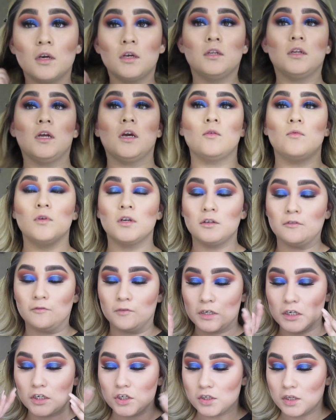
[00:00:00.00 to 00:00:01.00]
Now I want to
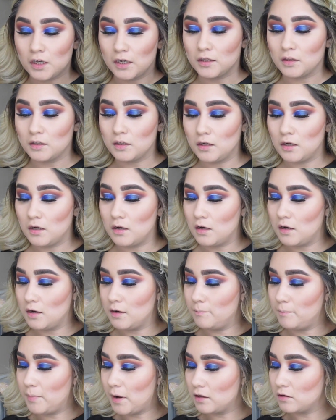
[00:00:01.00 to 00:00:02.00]
finish like the
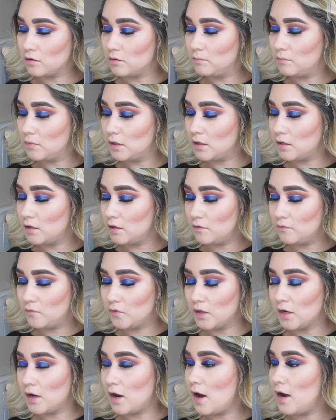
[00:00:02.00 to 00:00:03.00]
bottom of
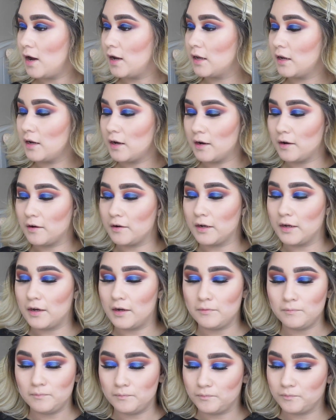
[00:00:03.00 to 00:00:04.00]
the eye
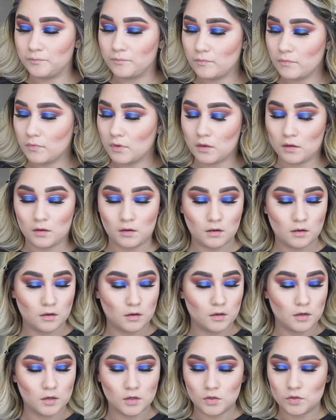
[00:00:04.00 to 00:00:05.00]
area.
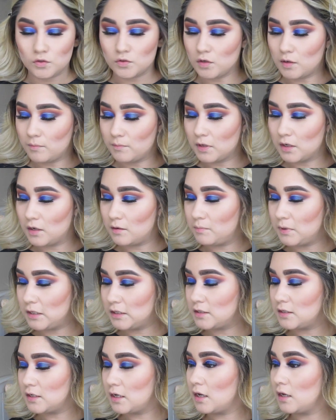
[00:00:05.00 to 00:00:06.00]
So I'm gonna be
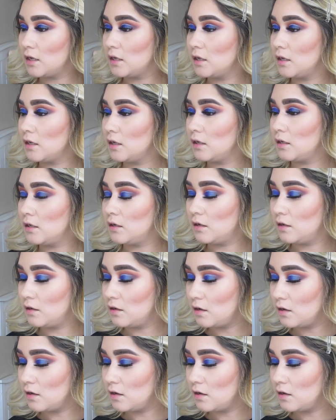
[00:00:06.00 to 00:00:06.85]
taking